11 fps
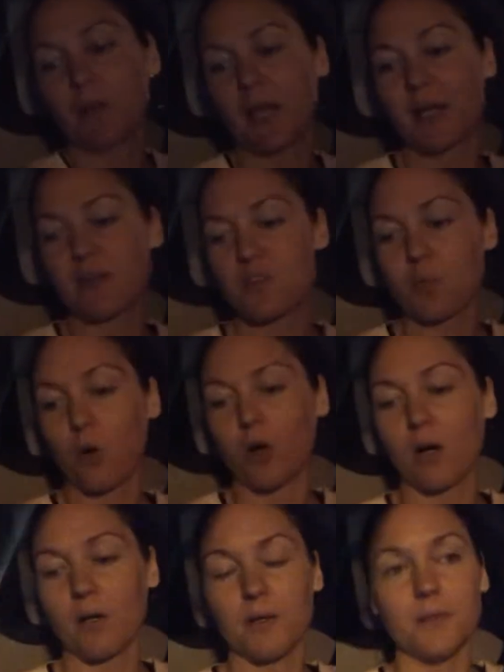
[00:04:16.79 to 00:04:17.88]
place
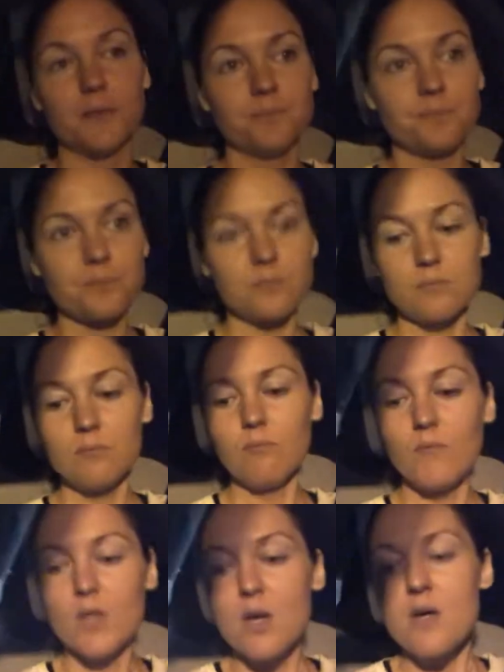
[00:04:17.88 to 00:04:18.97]
were
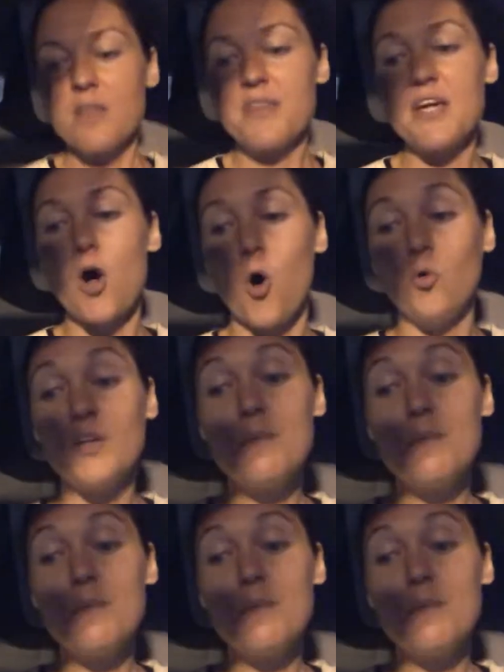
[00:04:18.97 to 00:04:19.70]
the only